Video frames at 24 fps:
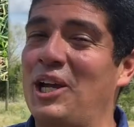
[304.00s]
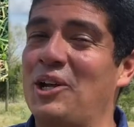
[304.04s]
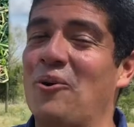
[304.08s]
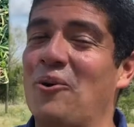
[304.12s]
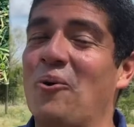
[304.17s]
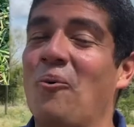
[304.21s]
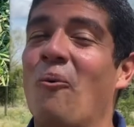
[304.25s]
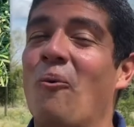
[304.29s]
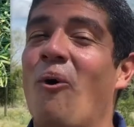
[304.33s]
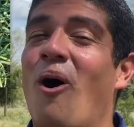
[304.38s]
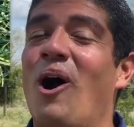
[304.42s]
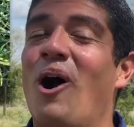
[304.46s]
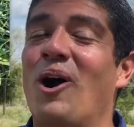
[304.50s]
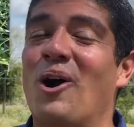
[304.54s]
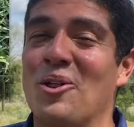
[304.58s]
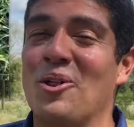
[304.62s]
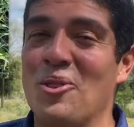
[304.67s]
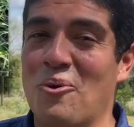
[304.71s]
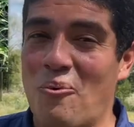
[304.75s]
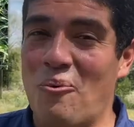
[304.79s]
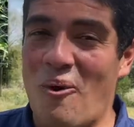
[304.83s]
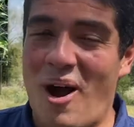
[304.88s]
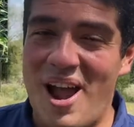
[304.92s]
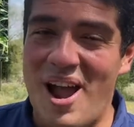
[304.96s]
walk on the
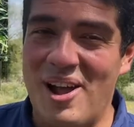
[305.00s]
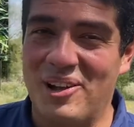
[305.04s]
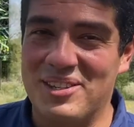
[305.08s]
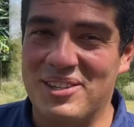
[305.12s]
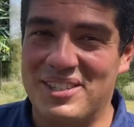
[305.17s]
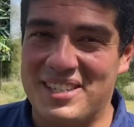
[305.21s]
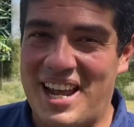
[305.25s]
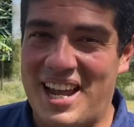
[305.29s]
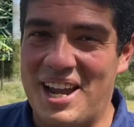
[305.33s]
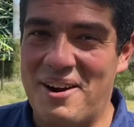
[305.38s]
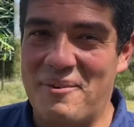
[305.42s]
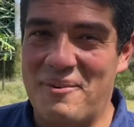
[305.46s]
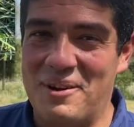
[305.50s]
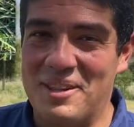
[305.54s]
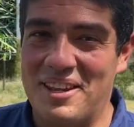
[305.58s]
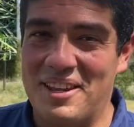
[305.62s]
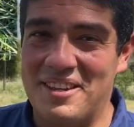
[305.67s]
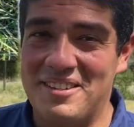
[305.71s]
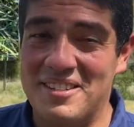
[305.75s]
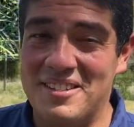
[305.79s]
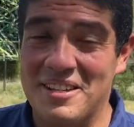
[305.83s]
wild side with us.